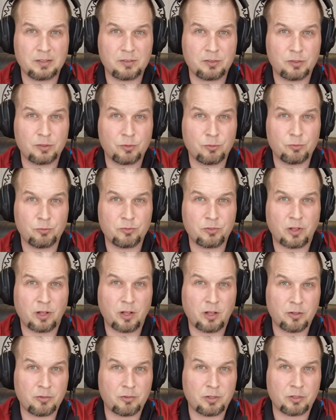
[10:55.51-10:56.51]
to use the
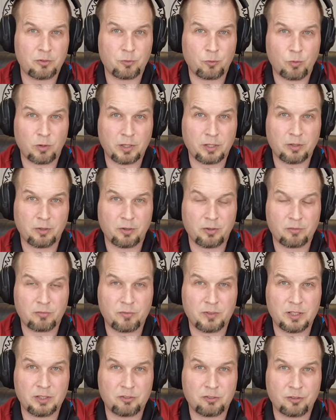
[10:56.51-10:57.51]
120 hertz
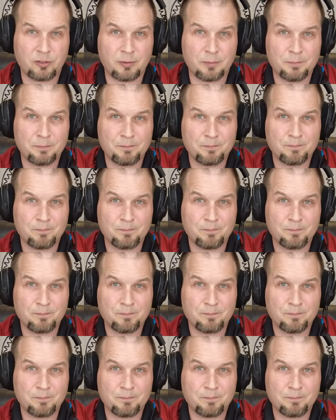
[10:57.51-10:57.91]
feature.